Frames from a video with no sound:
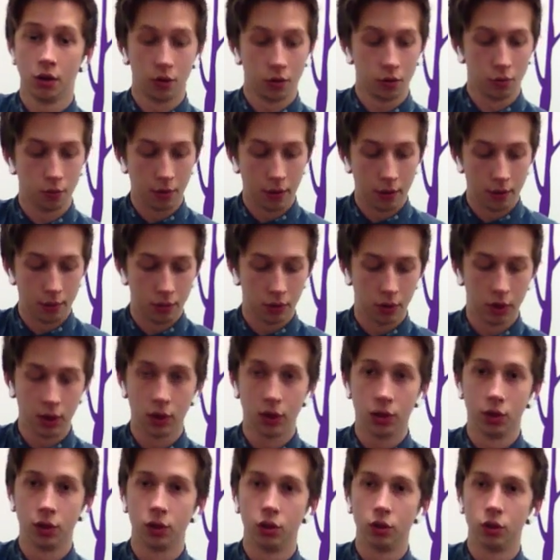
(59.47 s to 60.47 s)
Remembering
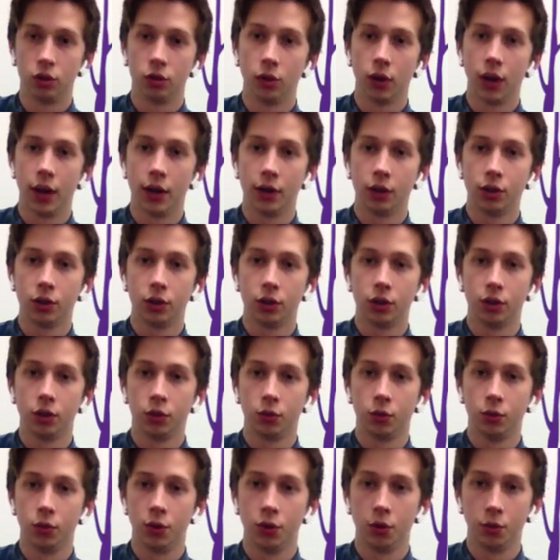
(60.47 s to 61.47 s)
to stretch
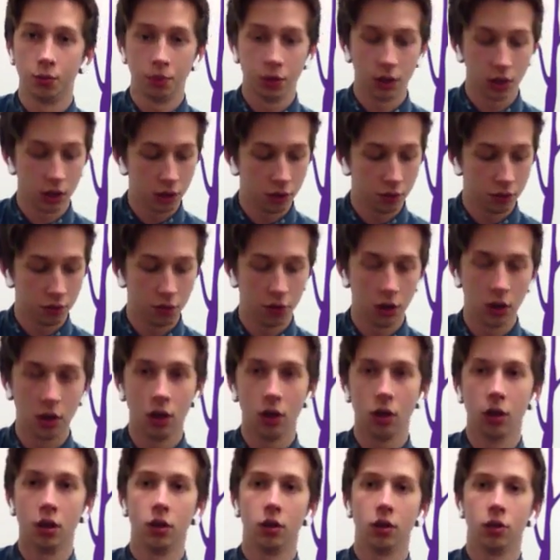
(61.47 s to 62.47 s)
with your pinky
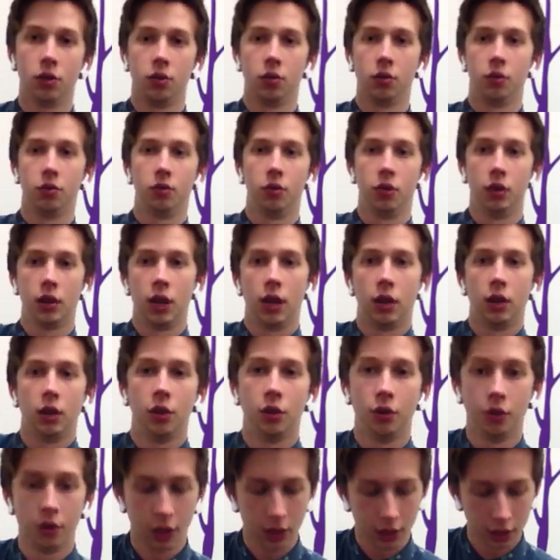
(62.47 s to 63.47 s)
finger for that
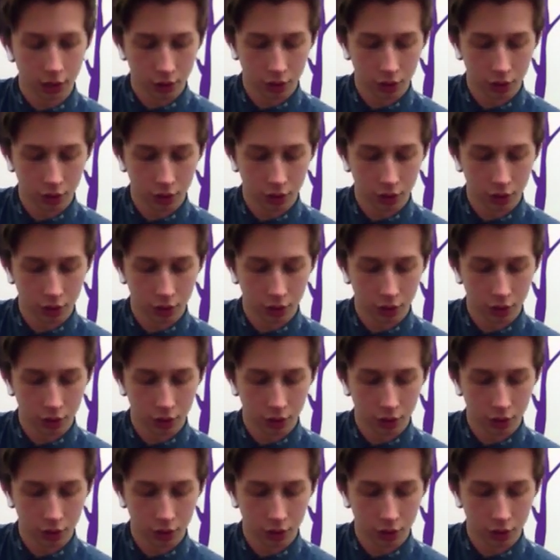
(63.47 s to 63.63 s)
low E